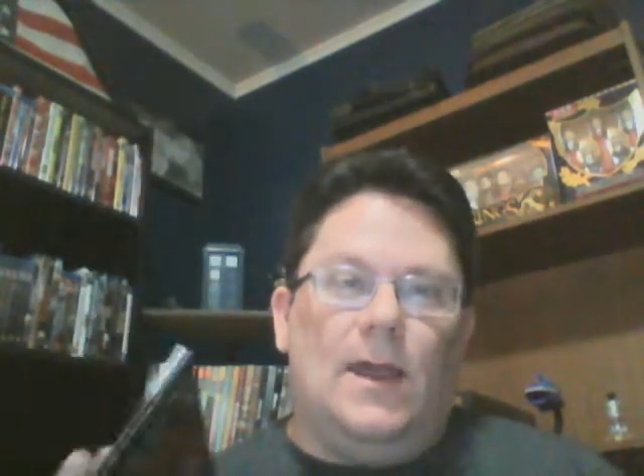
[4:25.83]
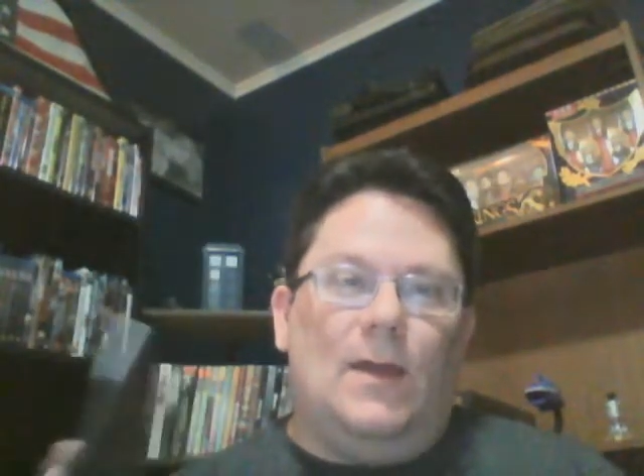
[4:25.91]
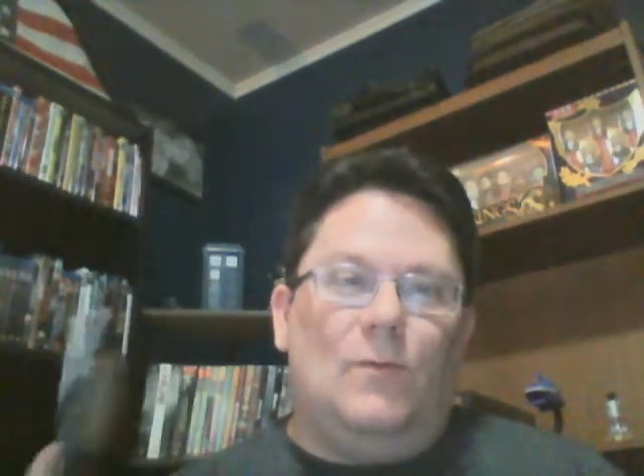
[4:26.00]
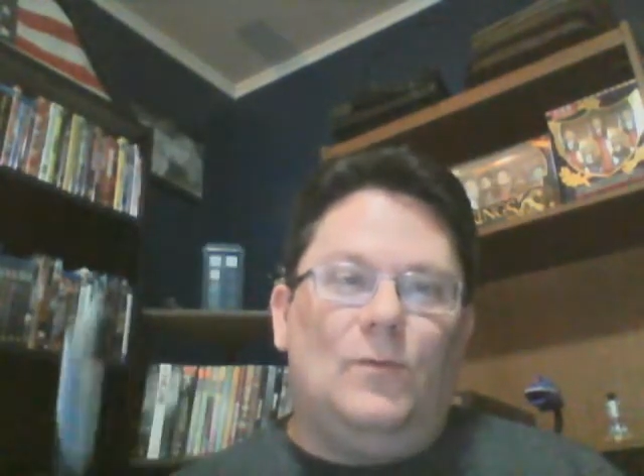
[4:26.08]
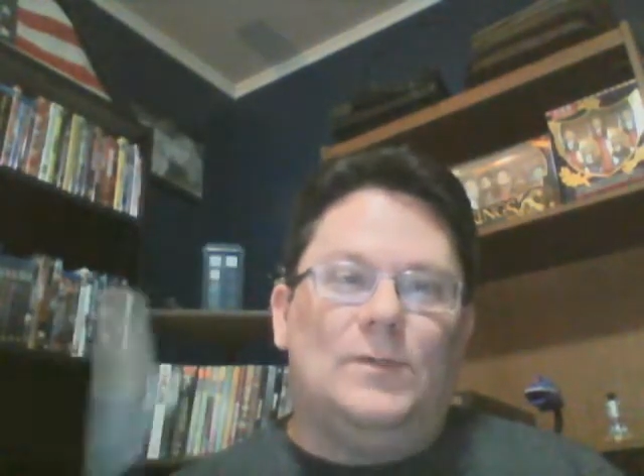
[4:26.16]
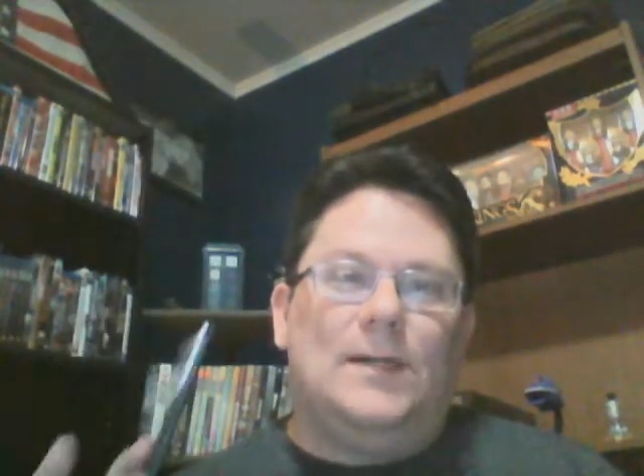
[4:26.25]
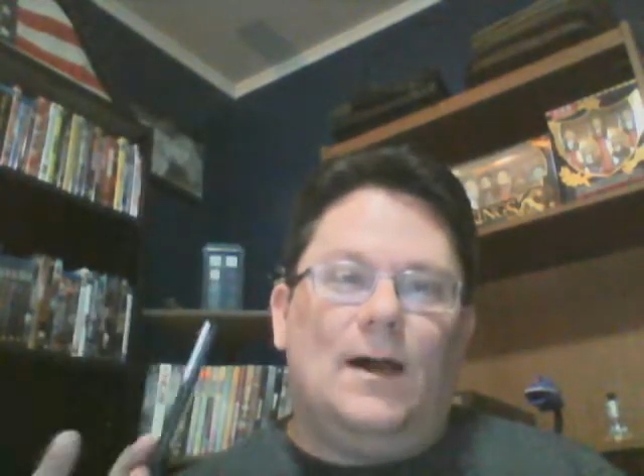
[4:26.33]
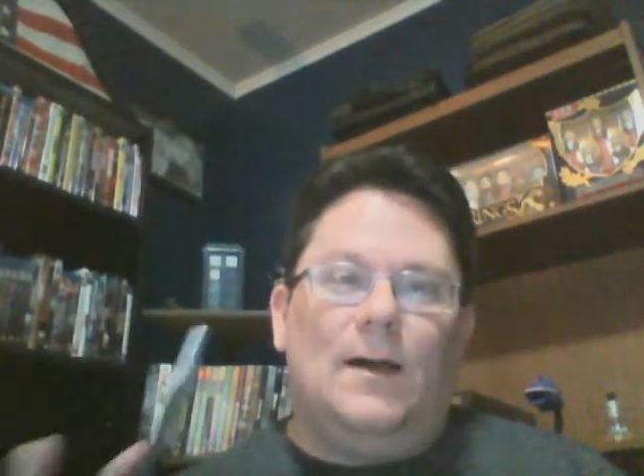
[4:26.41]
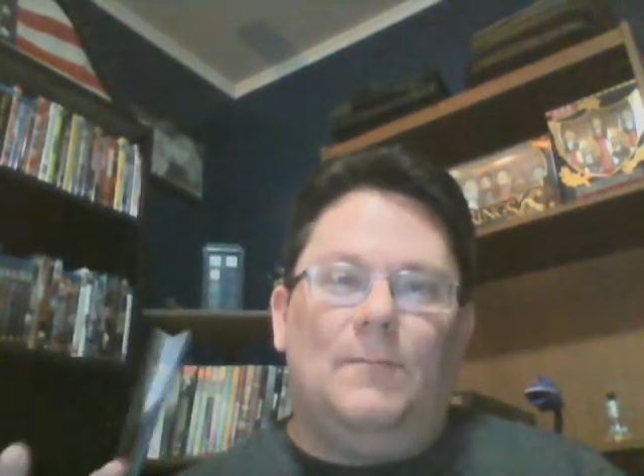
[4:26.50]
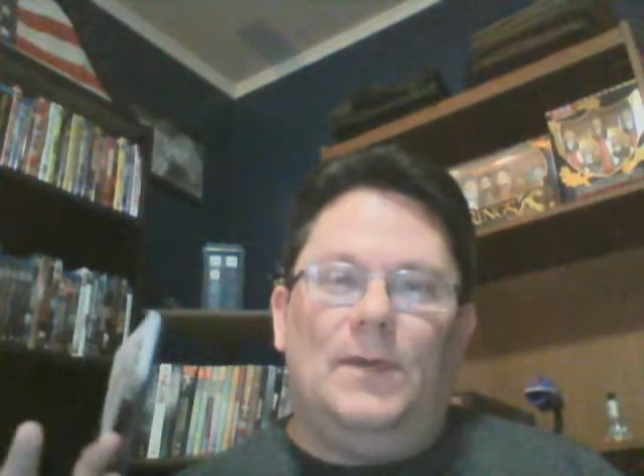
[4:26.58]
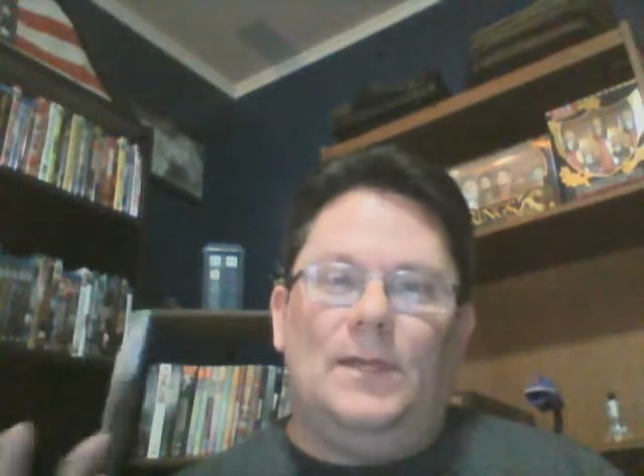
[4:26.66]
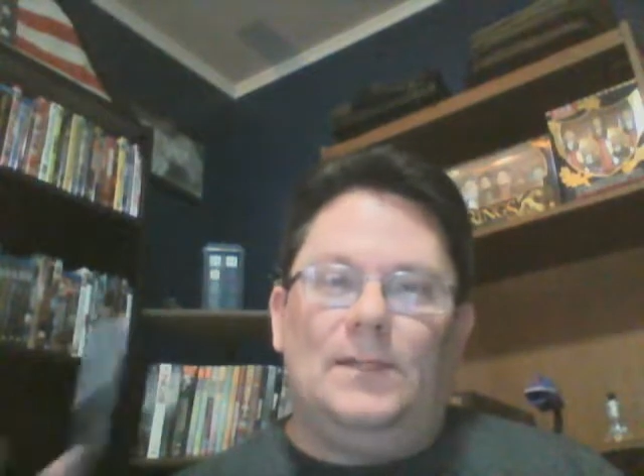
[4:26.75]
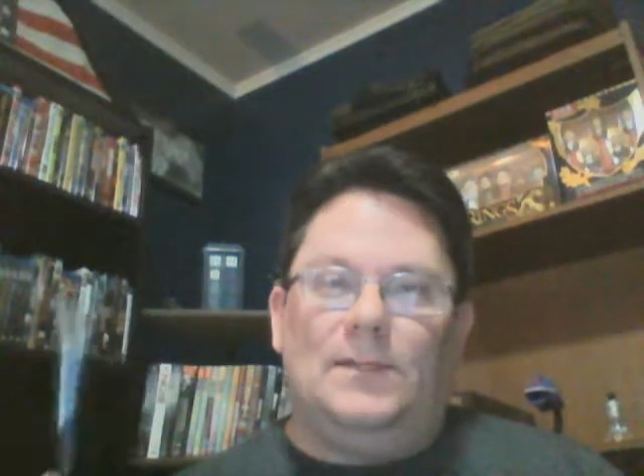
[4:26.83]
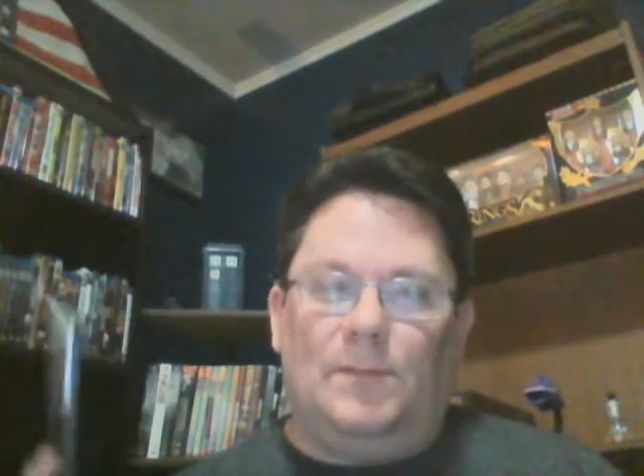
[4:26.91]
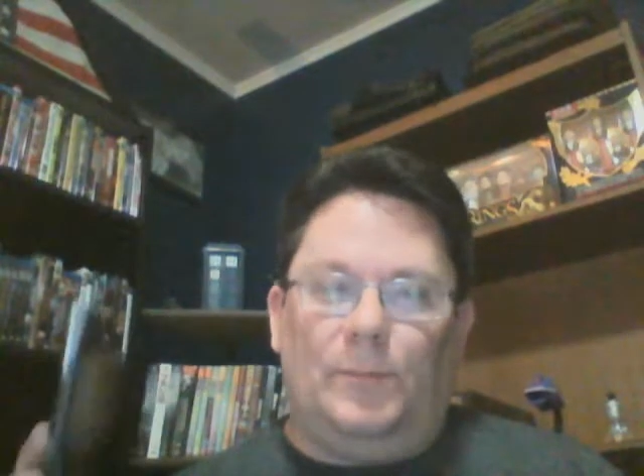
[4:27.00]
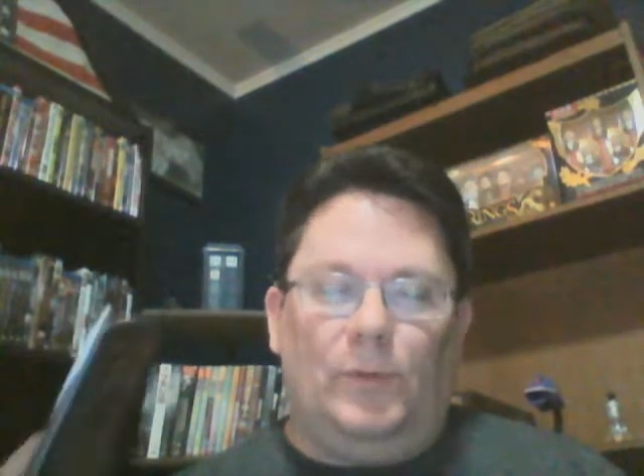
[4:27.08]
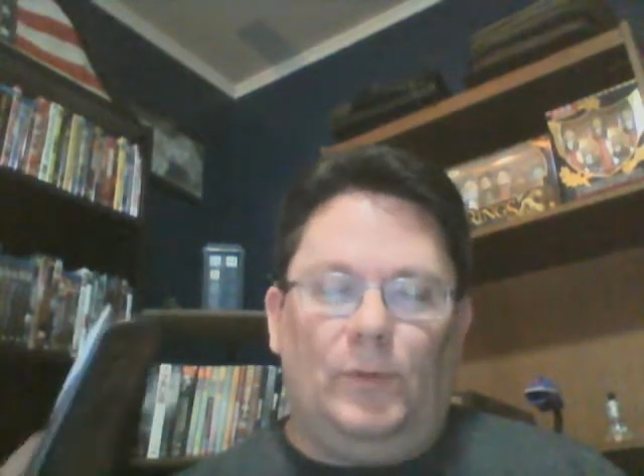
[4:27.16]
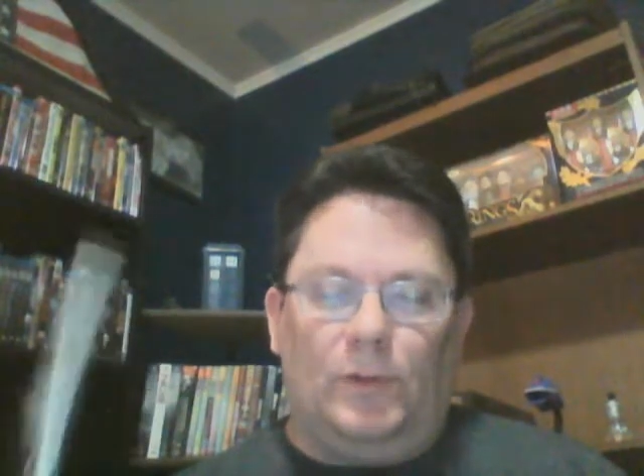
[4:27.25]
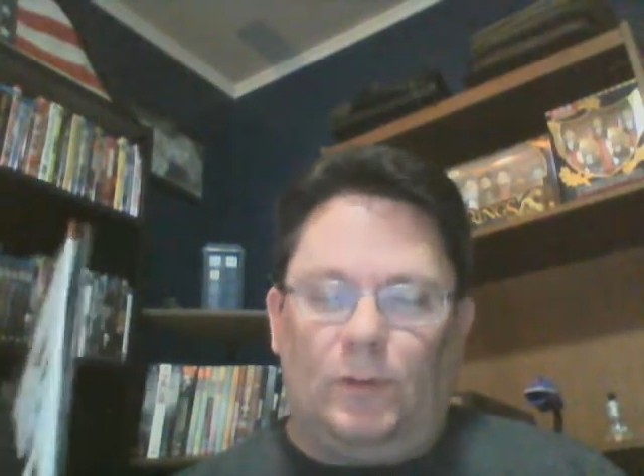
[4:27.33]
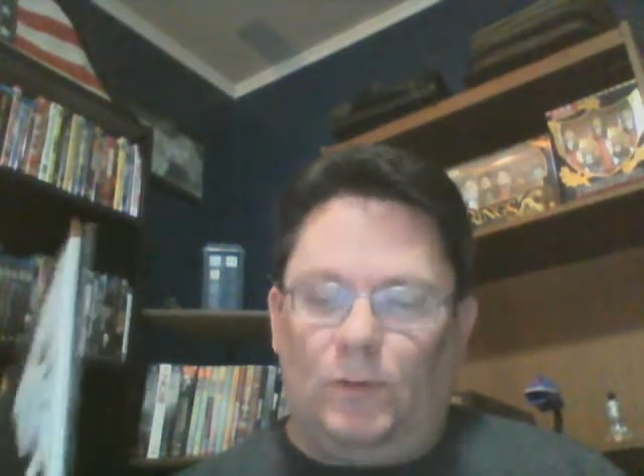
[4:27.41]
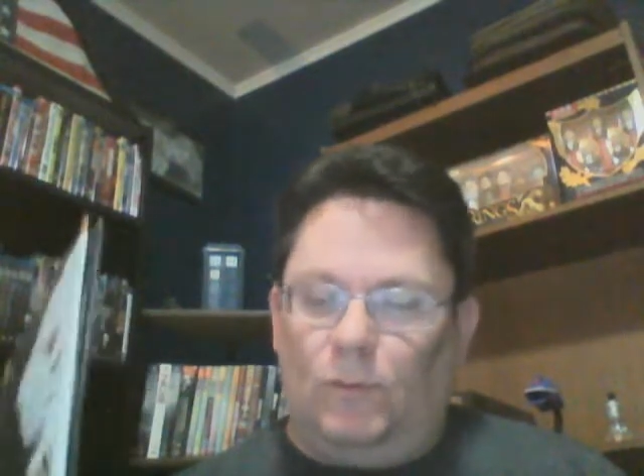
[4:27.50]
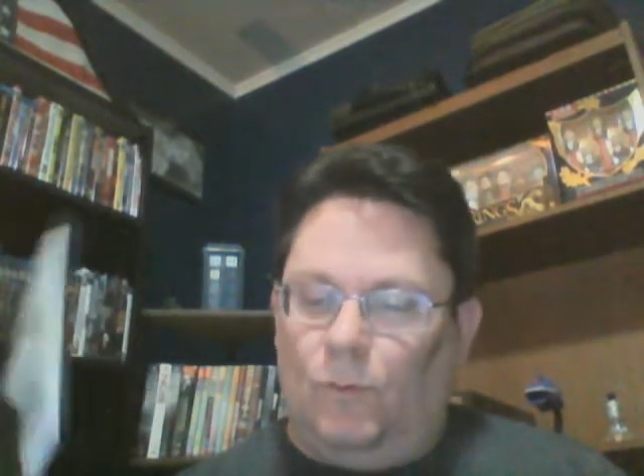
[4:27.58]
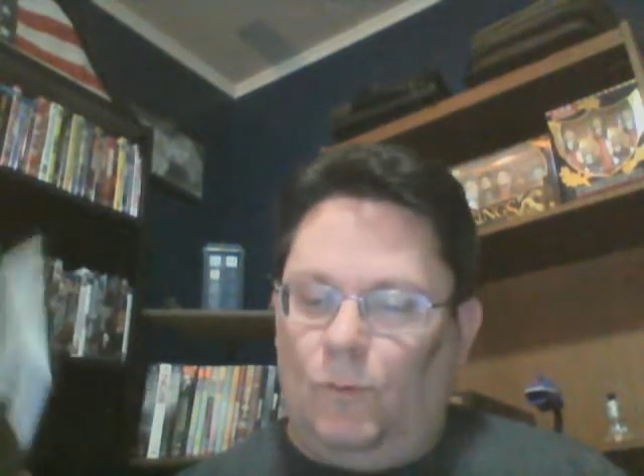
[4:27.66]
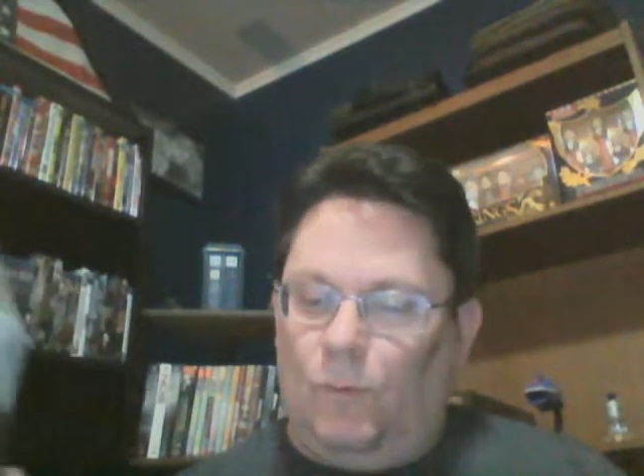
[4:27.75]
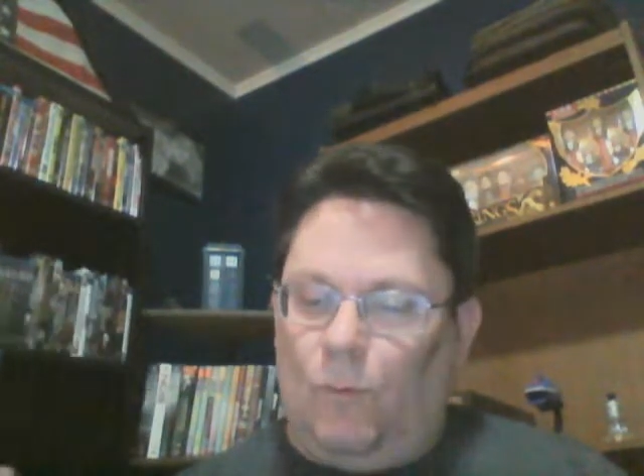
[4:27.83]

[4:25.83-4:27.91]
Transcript: It was not meant as a political